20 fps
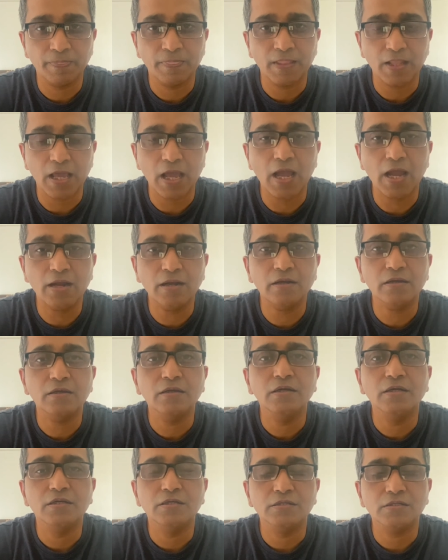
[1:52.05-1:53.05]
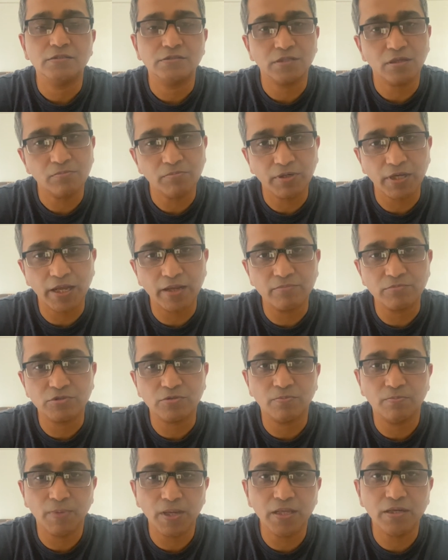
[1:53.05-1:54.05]
and sometimes
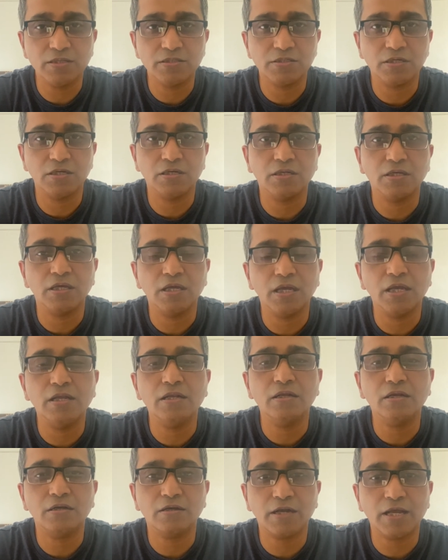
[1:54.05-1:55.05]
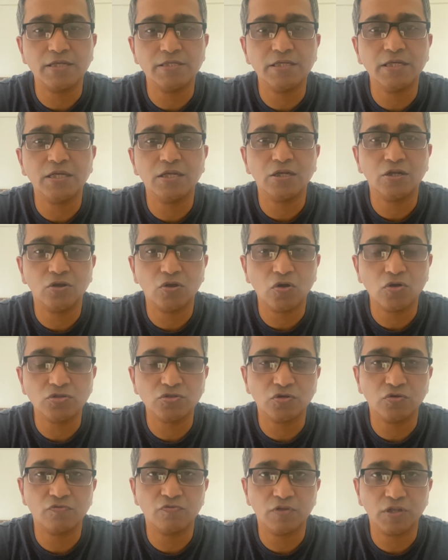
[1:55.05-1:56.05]
may result in tragic loss
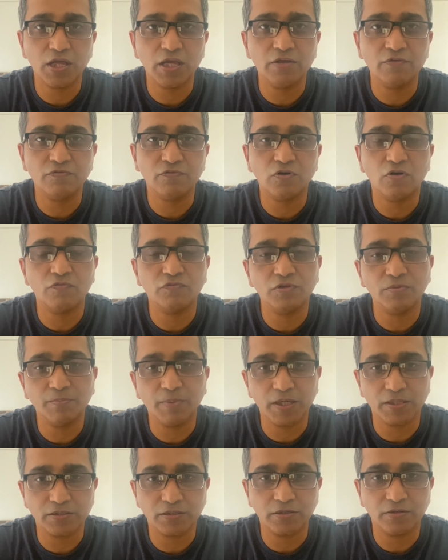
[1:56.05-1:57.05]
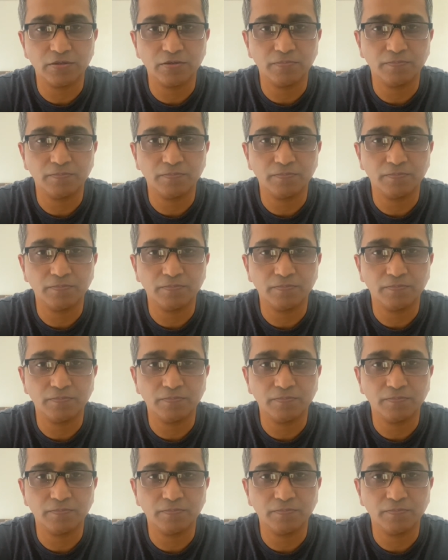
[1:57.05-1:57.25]
of life of the patient.